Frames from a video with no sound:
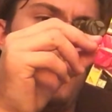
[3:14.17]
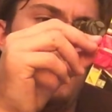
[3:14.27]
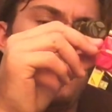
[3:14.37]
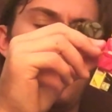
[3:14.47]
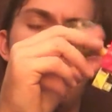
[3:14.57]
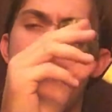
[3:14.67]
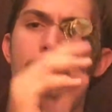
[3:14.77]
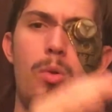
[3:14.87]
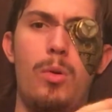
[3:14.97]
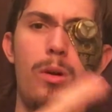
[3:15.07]
picked a
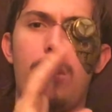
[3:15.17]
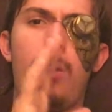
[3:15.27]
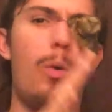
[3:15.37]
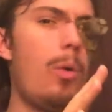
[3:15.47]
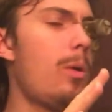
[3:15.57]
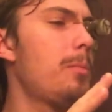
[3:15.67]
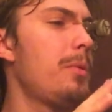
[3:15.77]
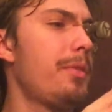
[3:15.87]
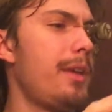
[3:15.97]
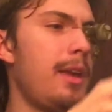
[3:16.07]
more
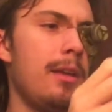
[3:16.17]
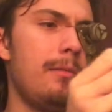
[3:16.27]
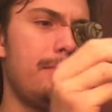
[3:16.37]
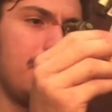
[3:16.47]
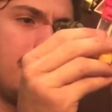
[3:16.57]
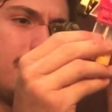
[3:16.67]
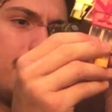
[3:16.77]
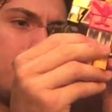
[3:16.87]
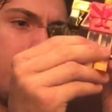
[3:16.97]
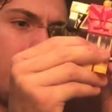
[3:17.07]
horrible thing
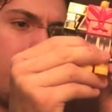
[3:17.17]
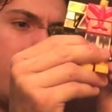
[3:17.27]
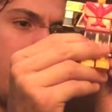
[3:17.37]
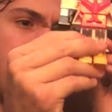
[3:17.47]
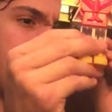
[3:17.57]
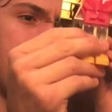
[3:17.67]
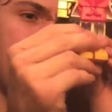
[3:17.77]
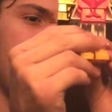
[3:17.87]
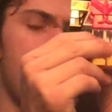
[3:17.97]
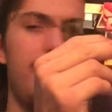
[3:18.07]
to pull out,
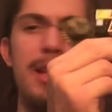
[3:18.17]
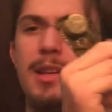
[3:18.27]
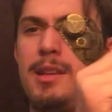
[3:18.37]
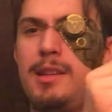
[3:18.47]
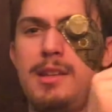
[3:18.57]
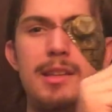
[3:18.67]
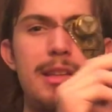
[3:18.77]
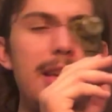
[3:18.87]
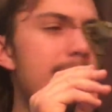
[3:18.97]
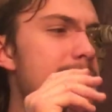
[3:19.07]
but really,
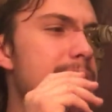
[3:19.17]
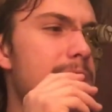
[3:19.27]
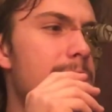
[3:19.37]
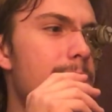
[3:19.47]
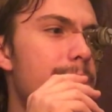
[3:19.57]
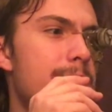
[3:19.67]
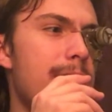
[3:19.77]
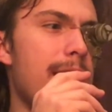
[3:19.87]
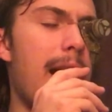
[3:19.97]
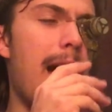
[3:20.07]
it's a goofy
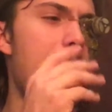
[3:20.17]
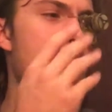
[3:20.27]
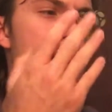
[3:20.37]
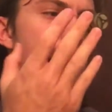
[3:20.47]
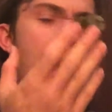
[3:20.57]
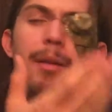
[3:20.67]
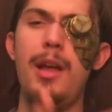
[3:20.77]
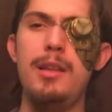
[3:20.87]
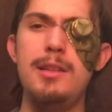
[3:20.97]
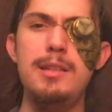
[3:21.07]
thing.
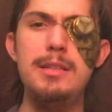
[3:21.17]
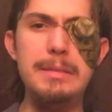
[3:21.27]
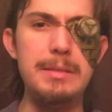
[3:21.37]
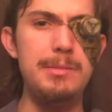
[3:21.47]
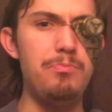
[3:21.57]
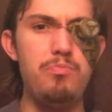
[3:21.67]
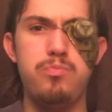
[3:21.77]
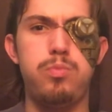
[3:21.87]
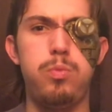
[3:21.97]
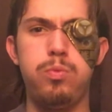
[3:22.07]
It's
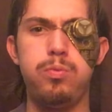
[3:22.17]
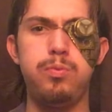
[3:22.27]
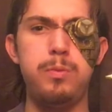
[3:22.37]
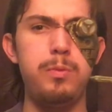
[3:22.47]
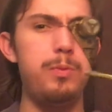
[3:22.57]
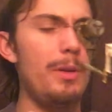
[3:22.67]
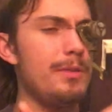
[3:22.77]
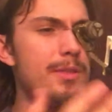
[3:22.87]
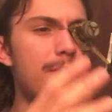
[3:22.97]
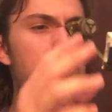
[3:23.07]

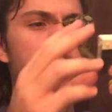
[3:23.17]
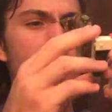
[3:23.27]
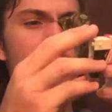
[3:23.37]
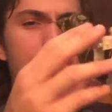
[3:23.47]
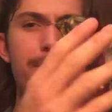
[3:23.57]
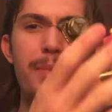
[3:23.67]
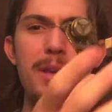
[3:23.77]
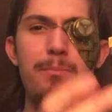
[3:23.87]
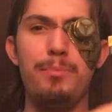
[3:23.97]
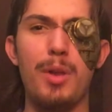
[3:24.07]
a weird,
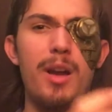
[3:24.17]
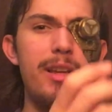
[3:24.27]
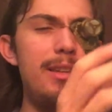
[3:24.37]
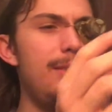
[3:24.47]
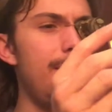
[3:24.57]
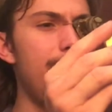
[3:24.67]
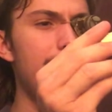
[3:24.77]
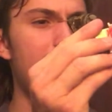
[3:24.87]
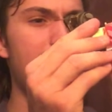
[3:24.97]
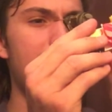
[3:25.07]
big, blocky
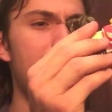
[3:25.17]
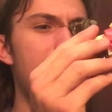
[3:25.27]
dude, like